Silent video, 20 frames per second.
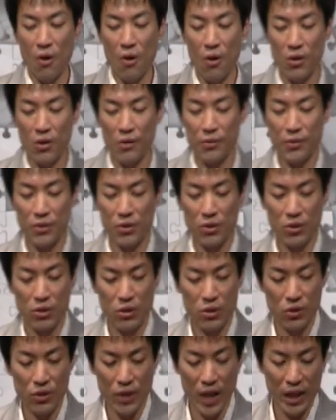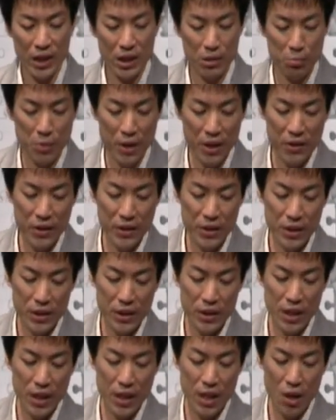all of you to experience
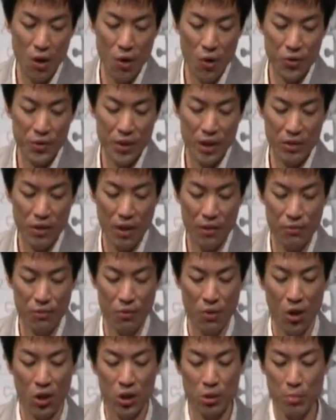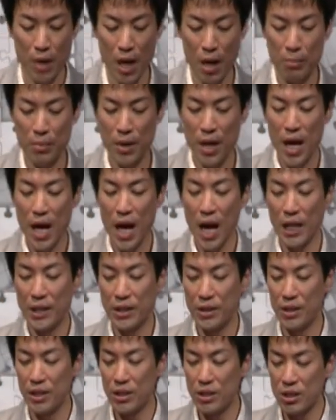the AuthaGraph world map
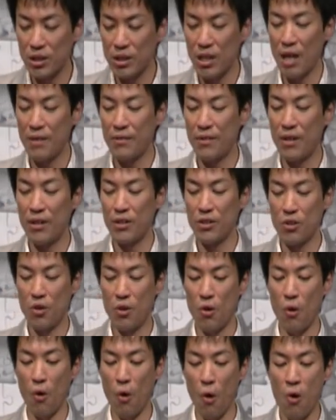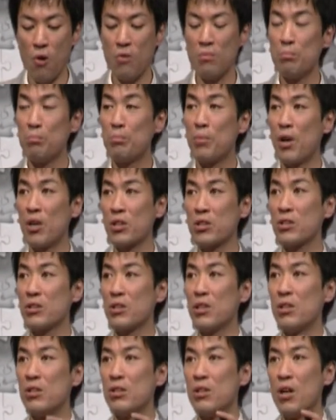and discover your own
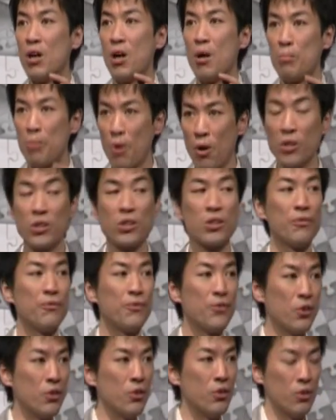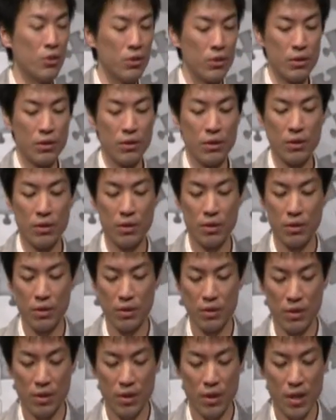personal points of view.
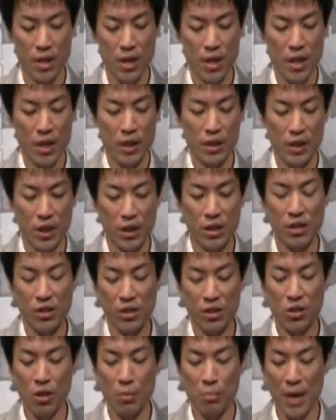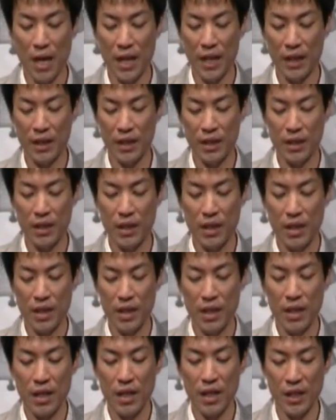This is GeoPalette.
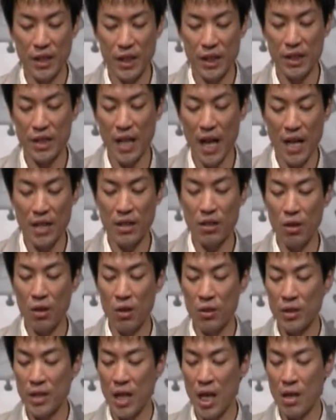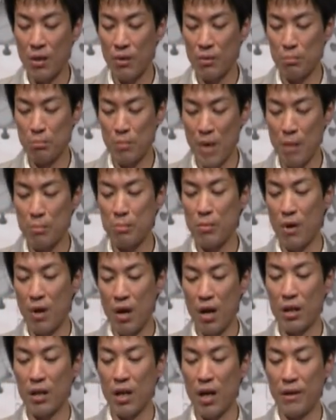It is an online map
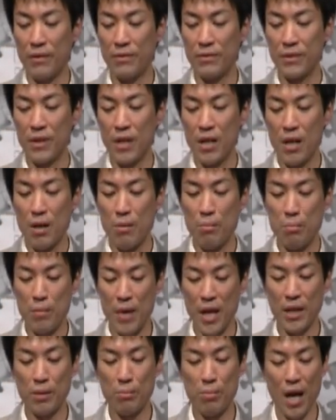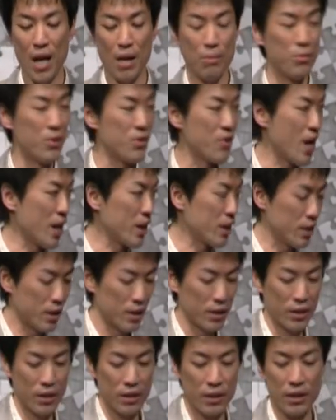archive made by
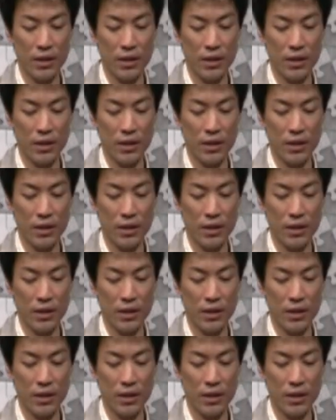Miraikan